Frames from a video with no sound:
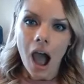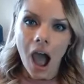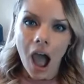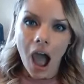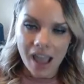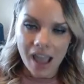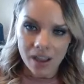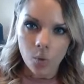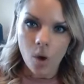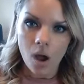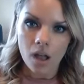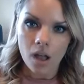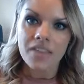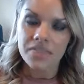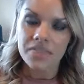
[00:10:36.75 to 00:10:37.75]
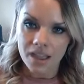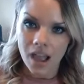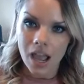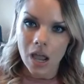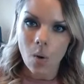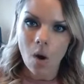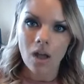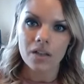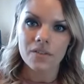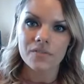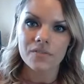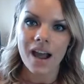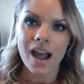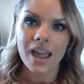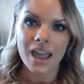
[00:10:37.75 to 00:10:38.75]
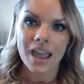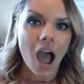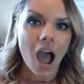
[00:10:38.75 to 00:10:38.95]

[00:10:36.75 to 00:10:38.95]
I think I qualify.